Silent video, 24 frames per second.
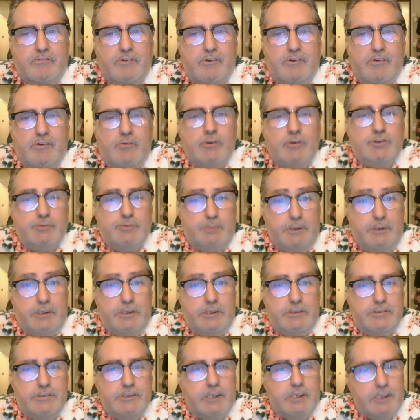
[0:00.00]
which
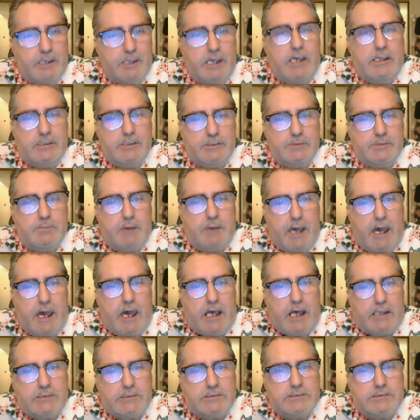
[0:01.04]
means it gains
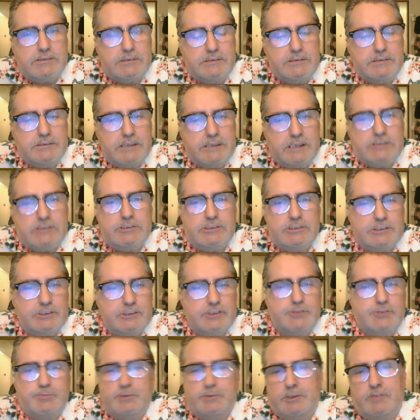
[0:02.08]
mass. That's the
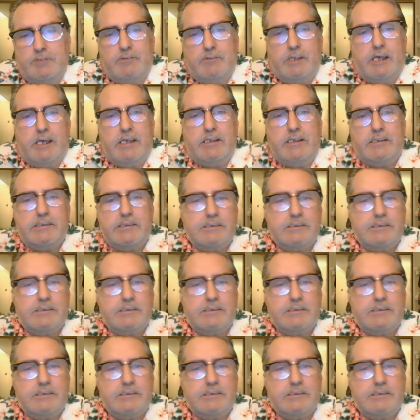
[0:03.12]
speed of light.